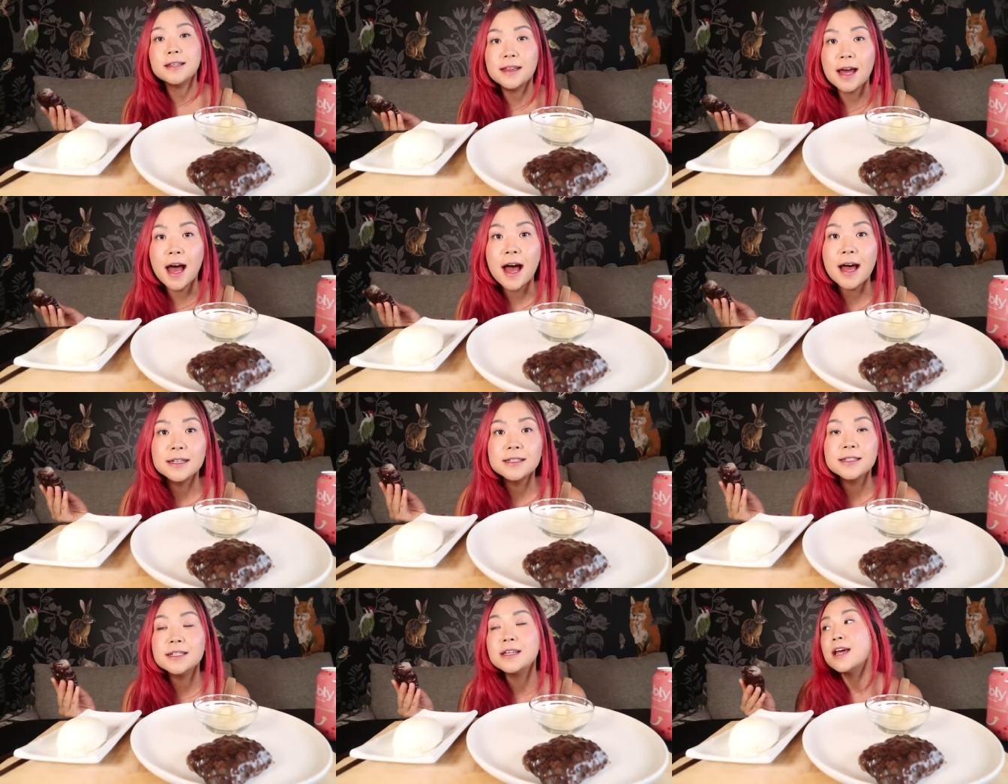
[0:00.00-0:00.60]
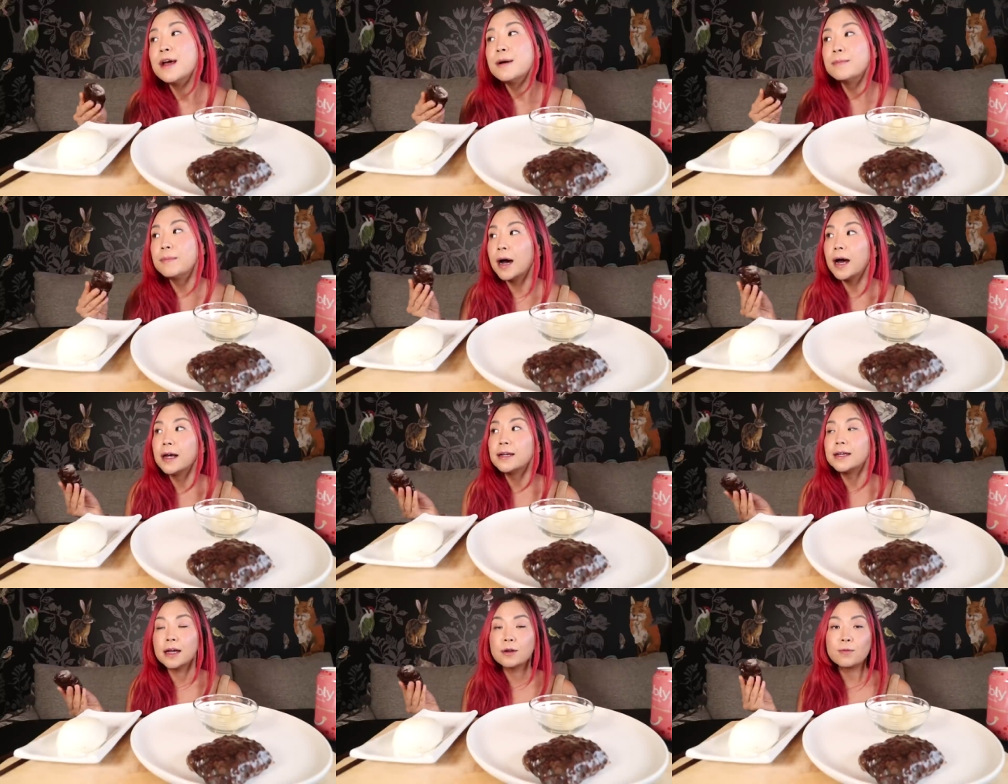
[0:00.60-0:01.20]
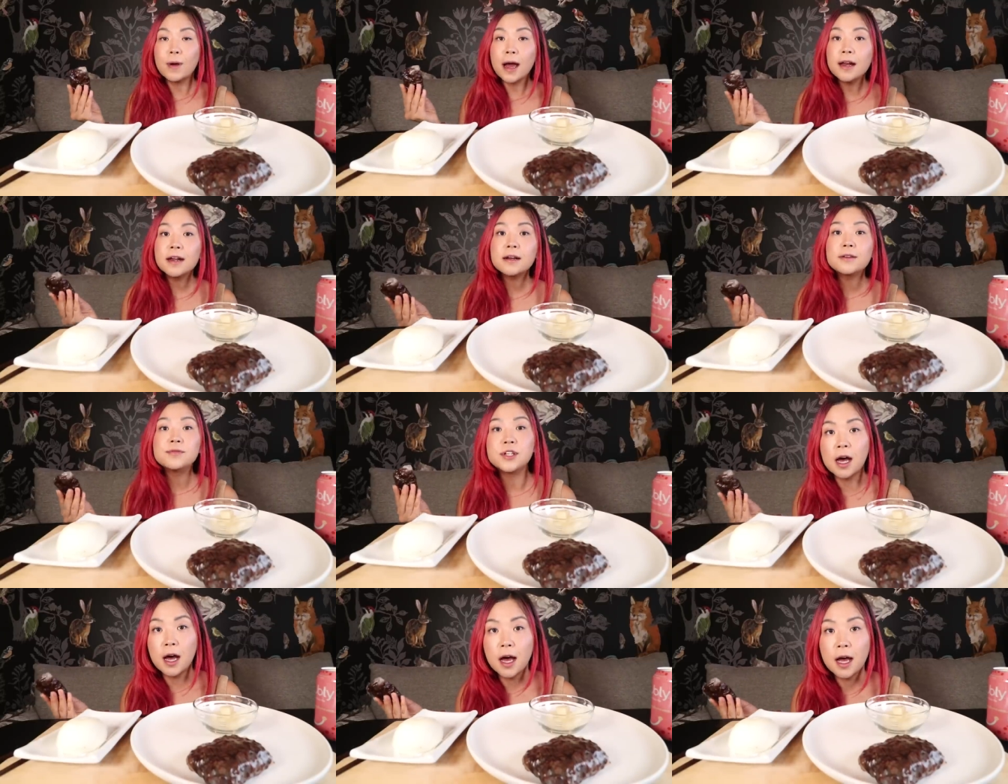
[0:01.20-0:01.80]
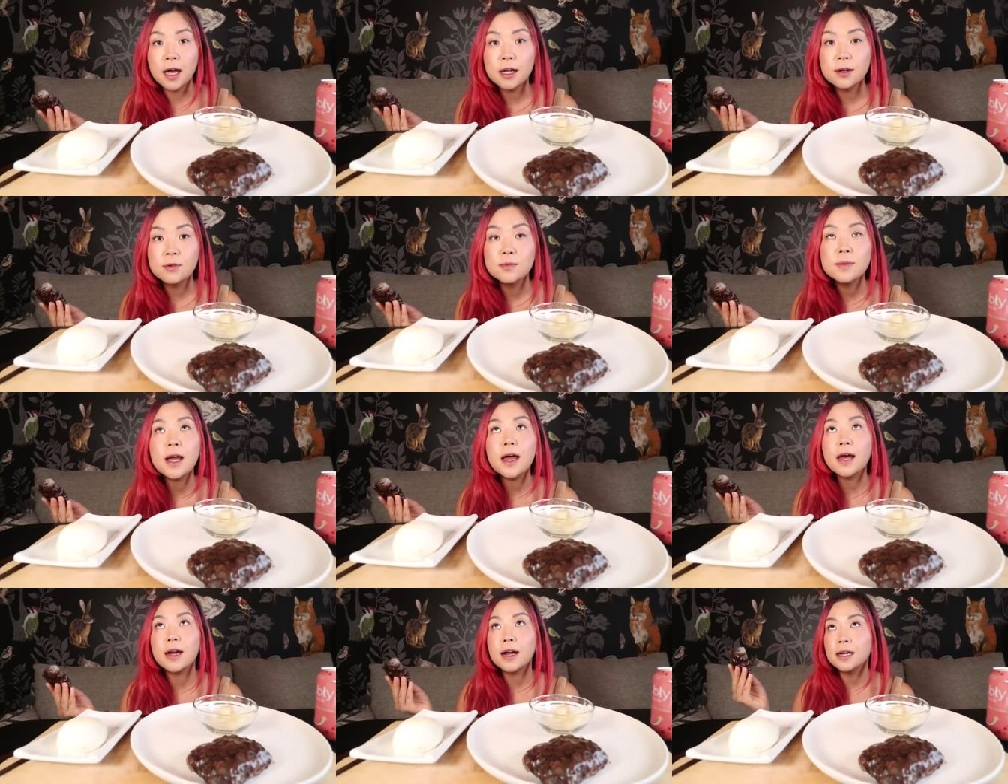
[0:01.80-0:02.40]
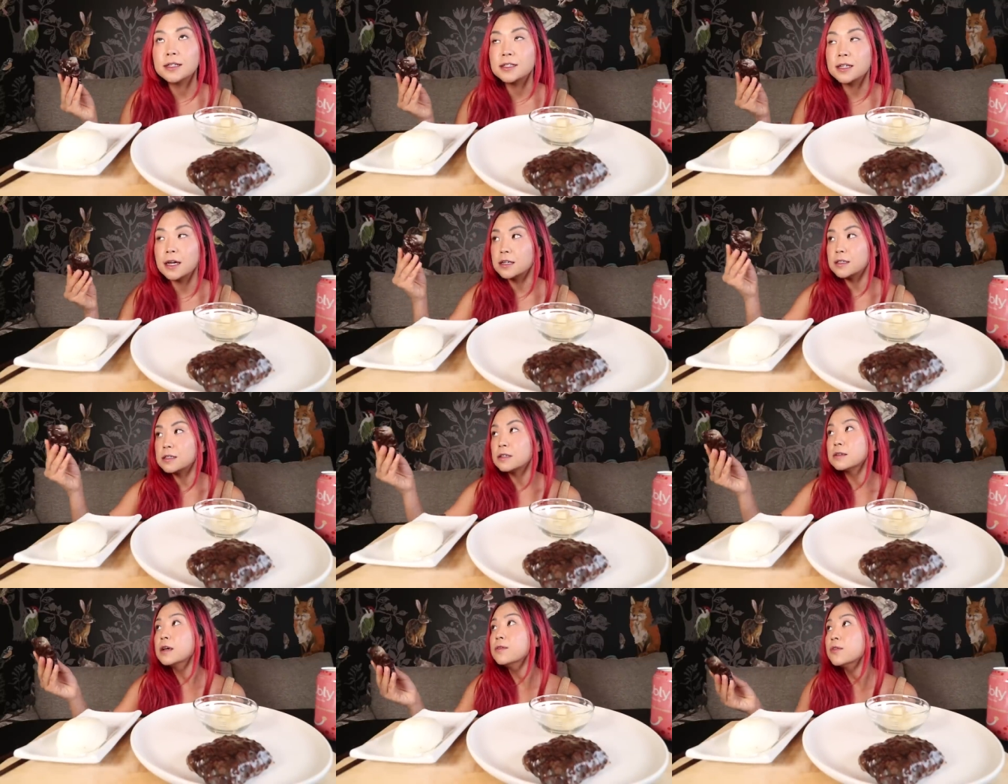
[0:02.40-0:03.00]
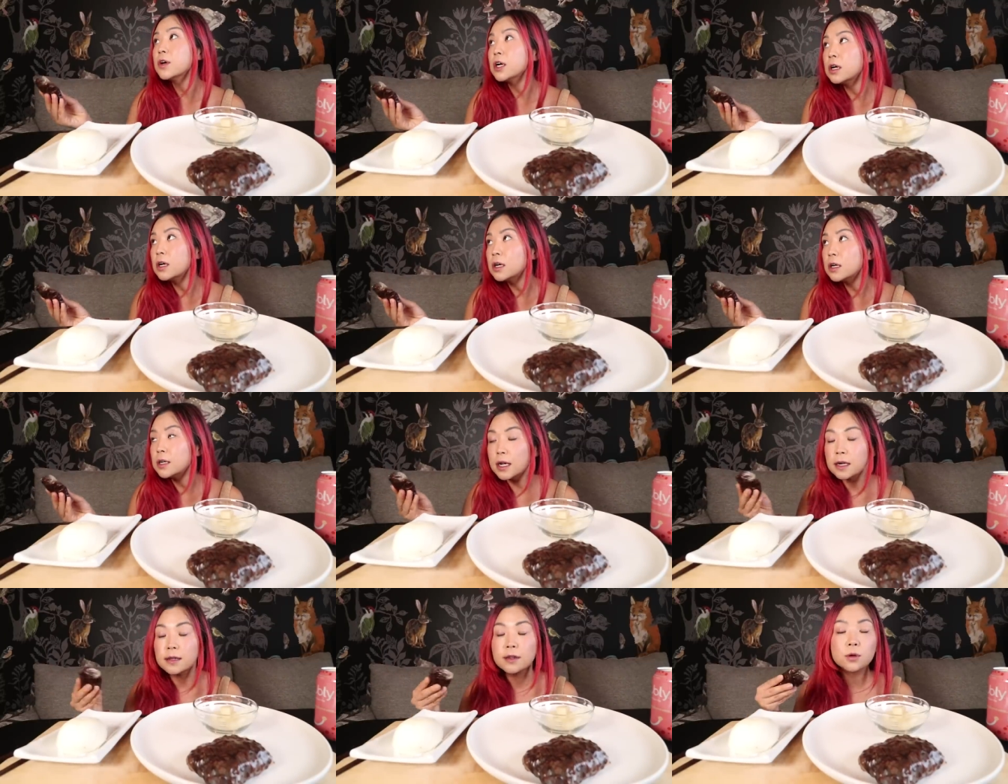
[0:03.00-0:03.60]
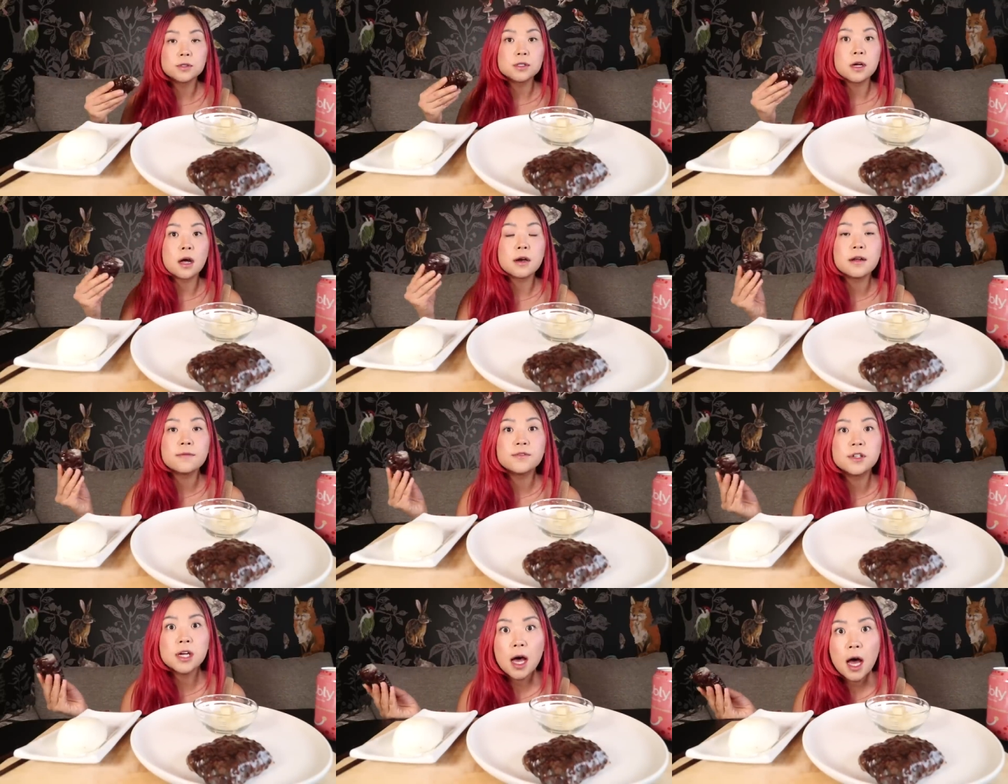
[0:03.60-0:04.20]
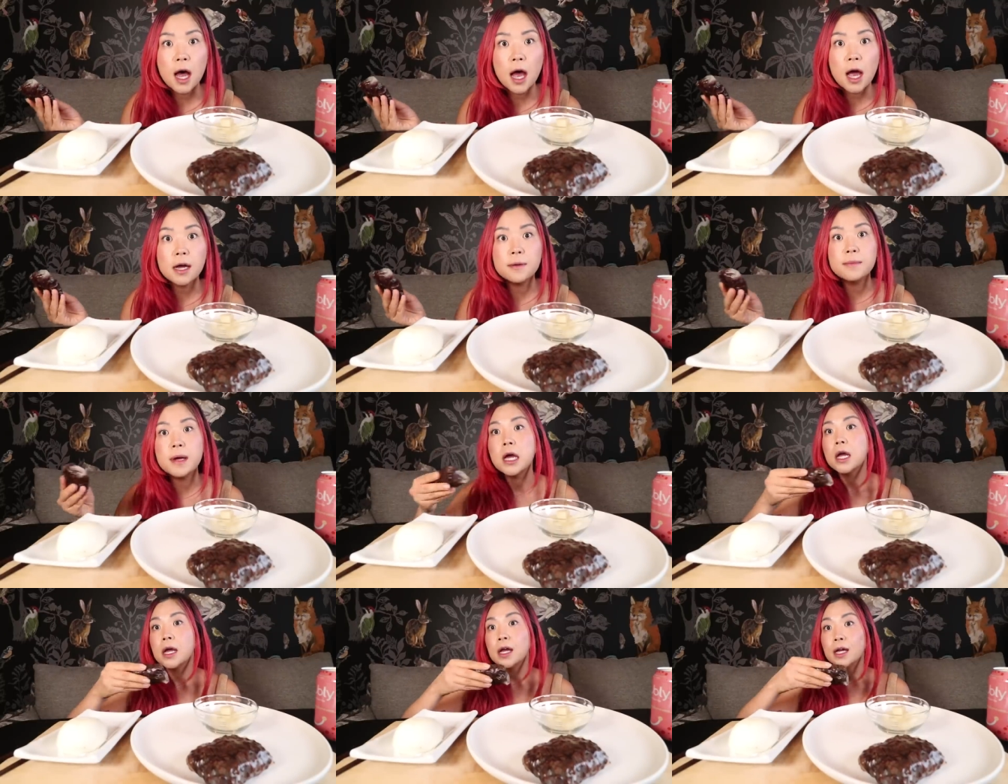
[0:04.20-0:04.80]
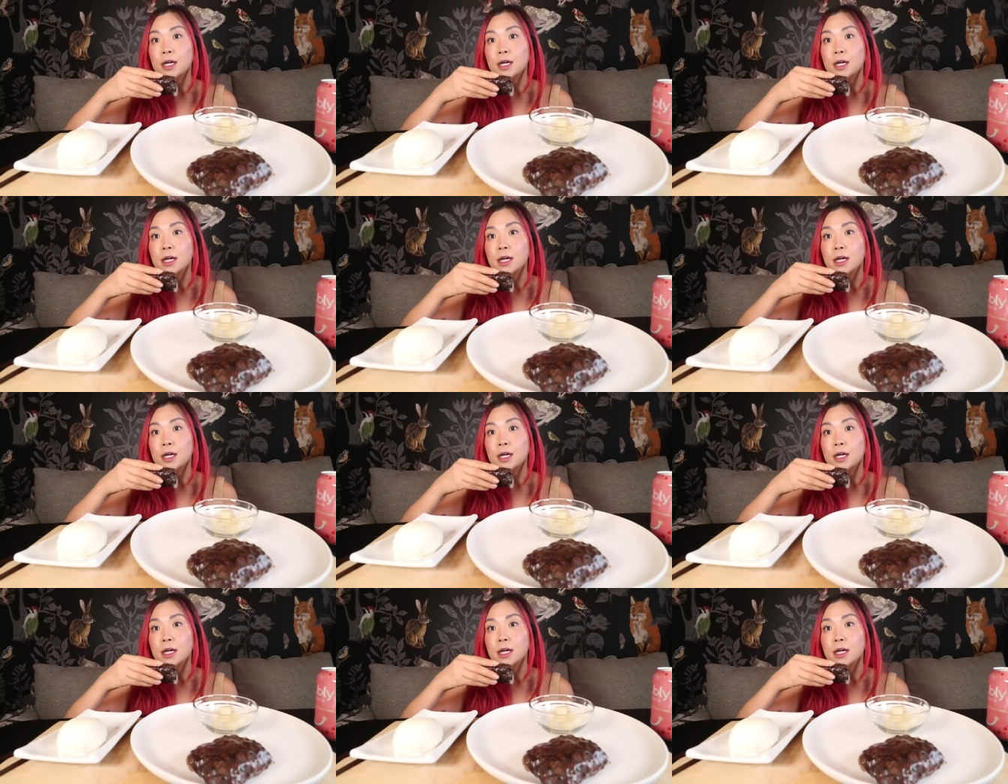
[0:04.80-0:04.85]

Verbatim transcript: eat that, but I ran out of time and I had to get it delivered and there was not enough time.